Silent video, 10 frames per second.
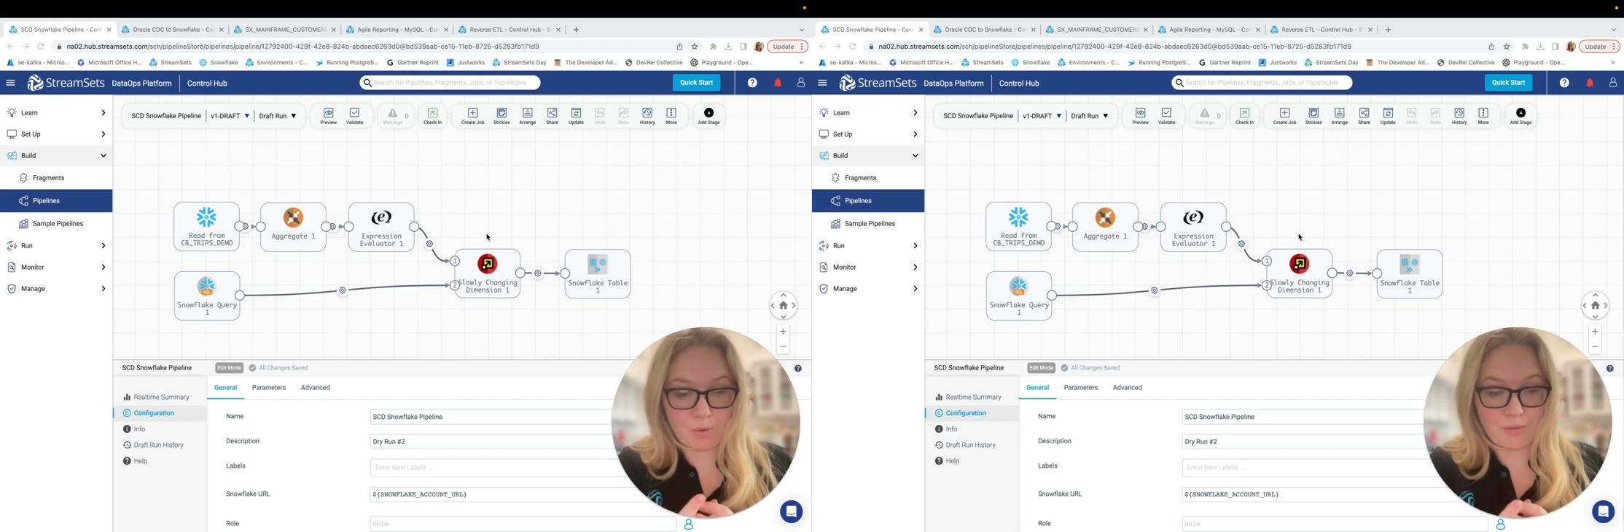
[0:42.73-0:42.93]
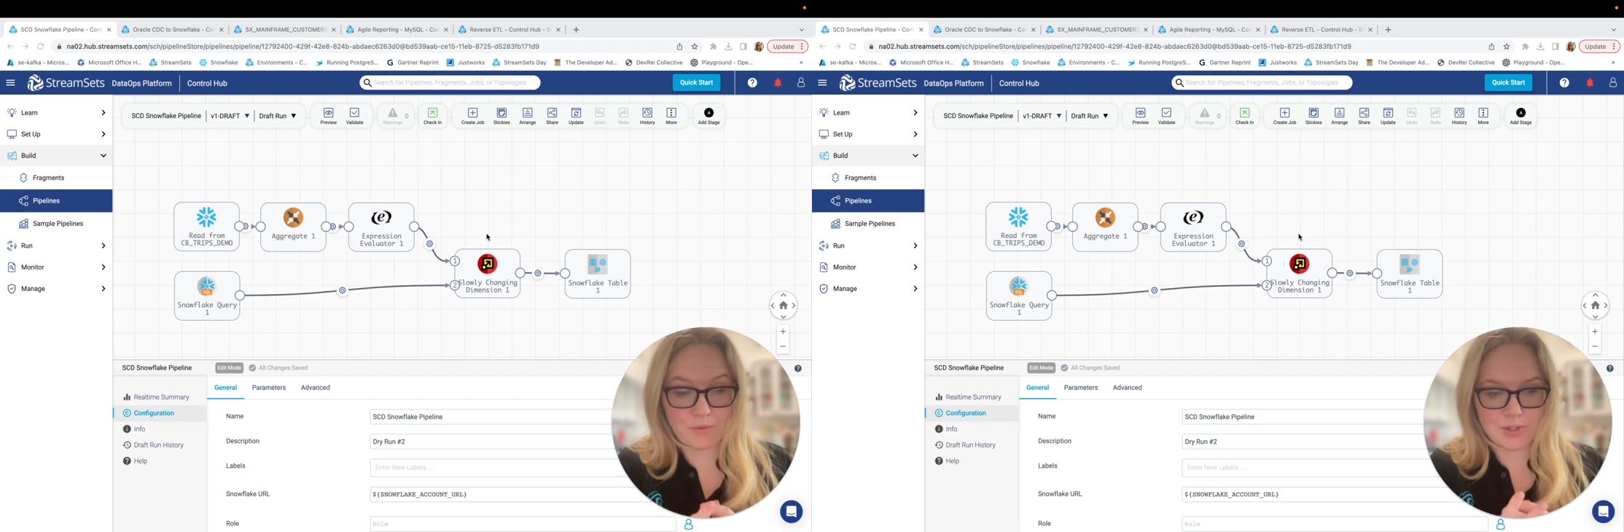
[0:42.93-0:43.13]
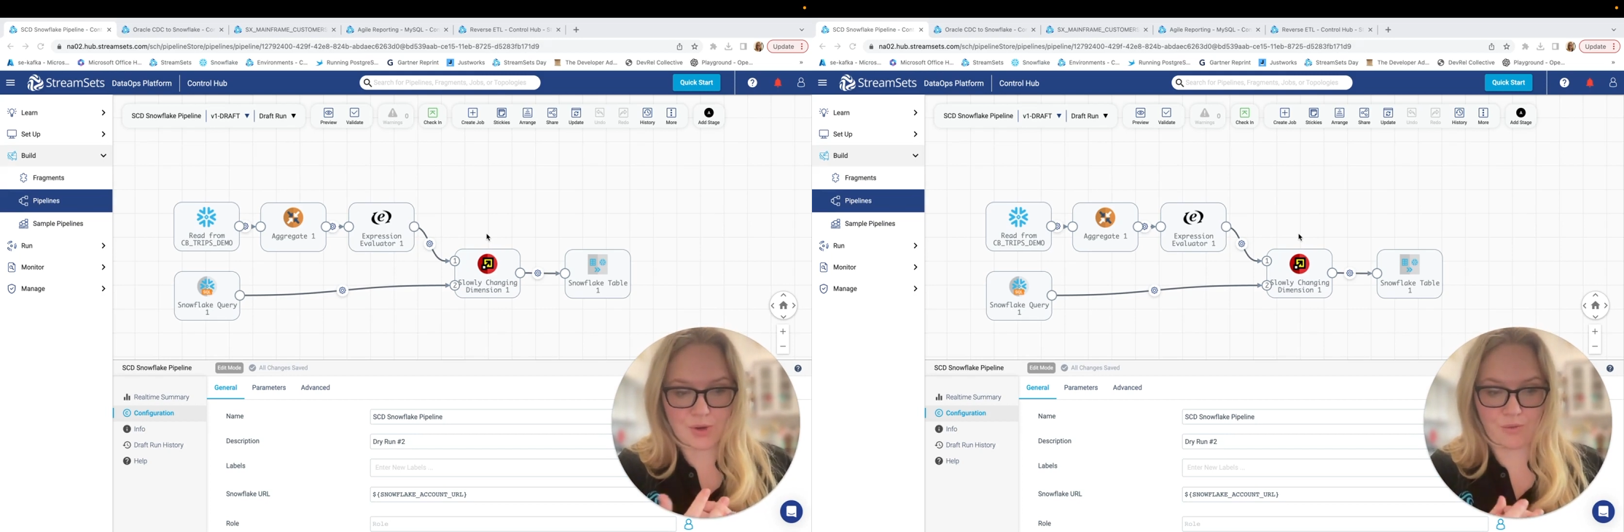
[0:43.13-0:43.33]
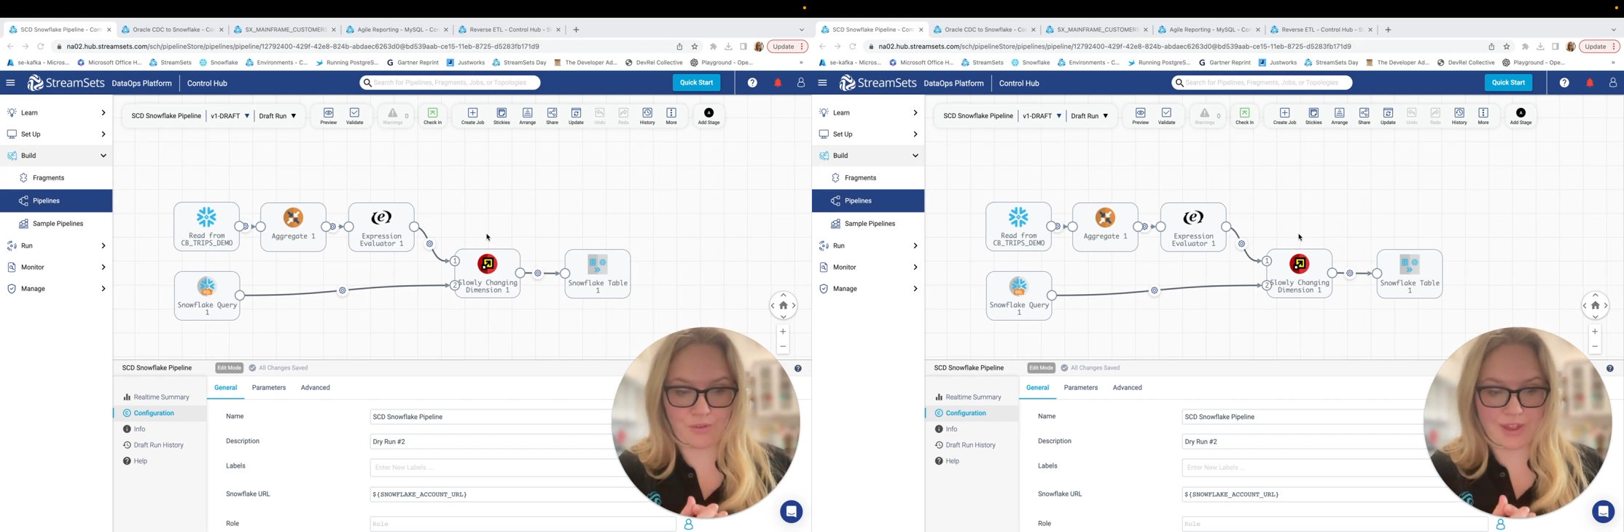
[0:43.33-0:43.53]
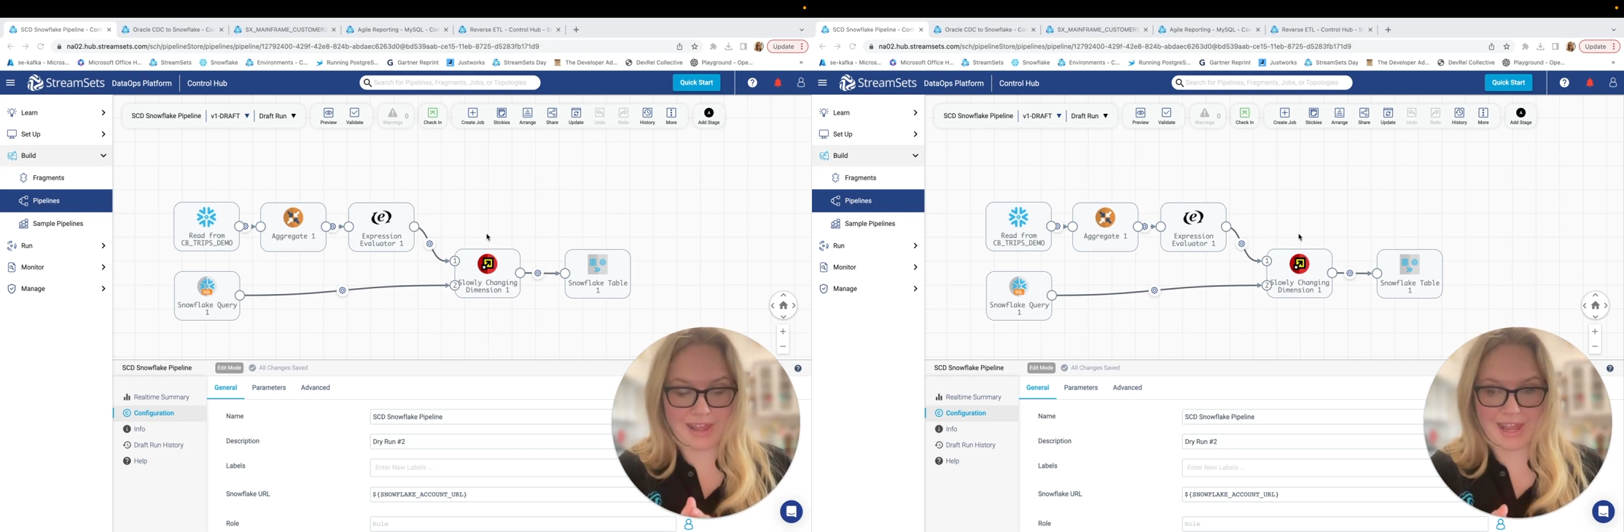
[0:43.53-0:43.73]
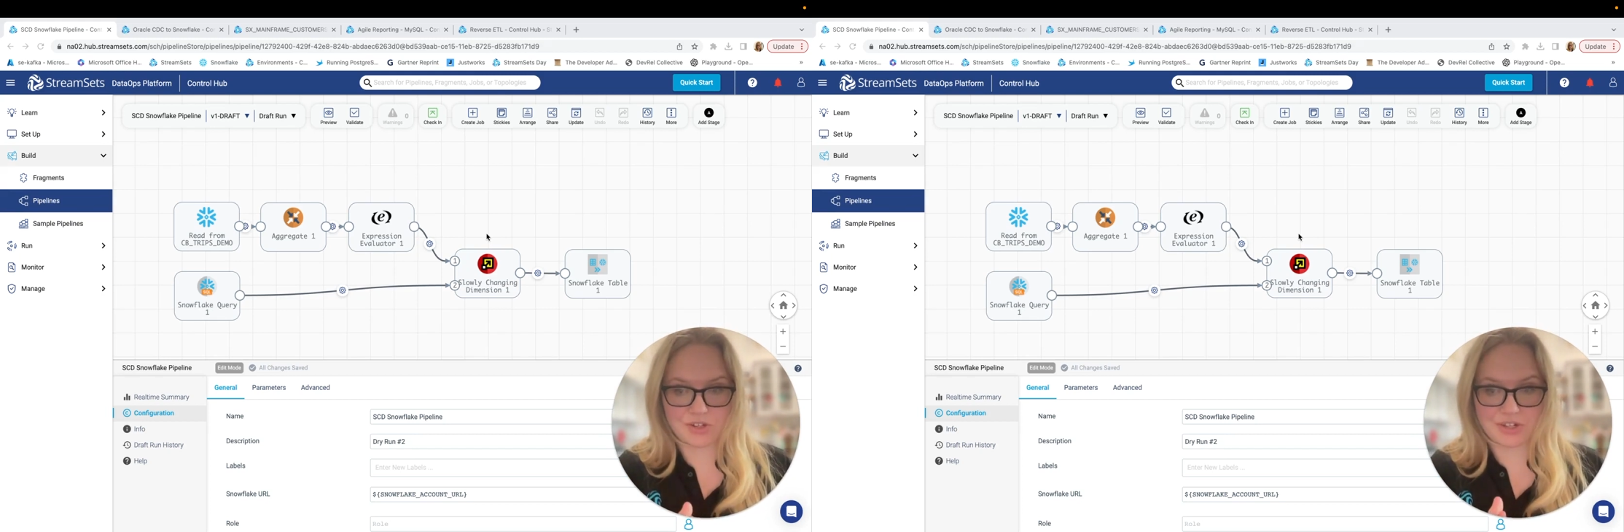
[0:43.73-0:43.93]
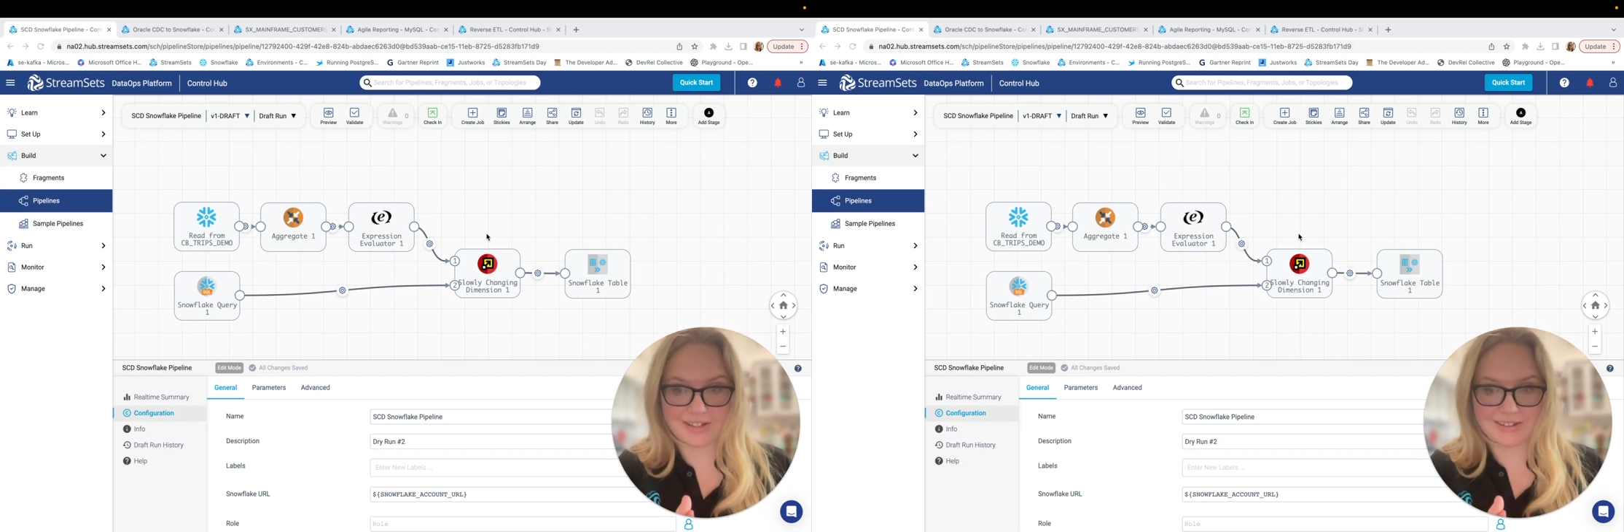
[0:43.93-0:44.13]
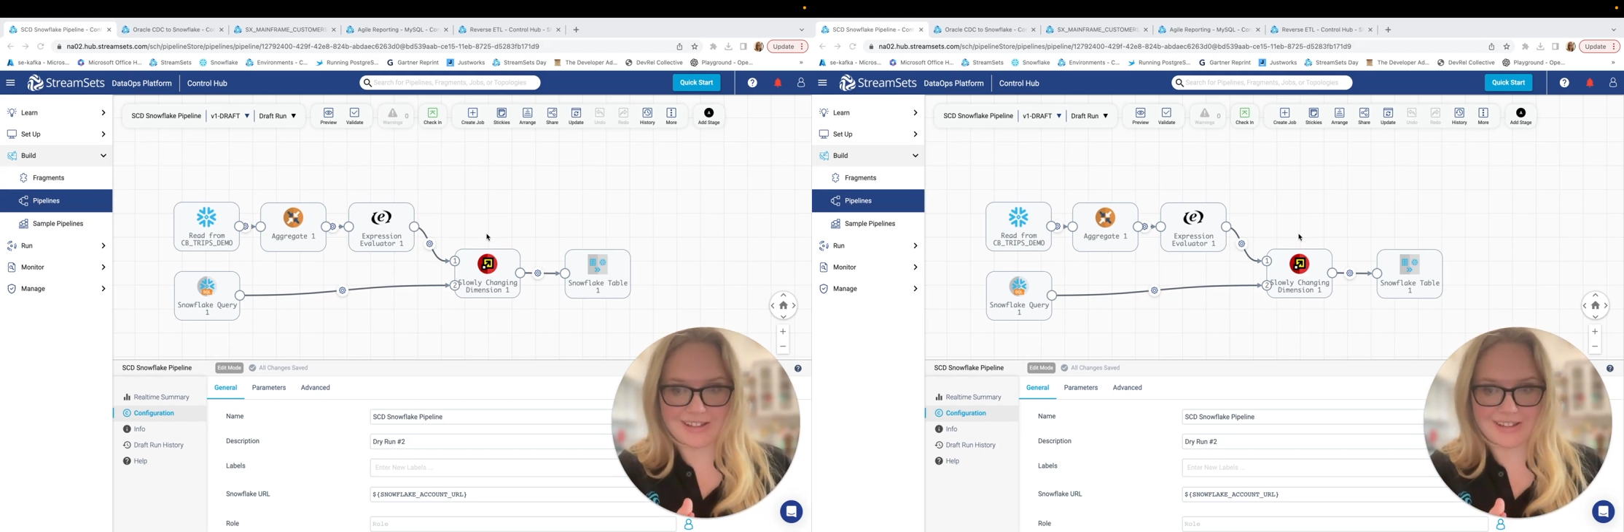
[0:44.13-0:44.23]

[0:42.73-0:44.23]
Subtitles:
for Snowflake engine.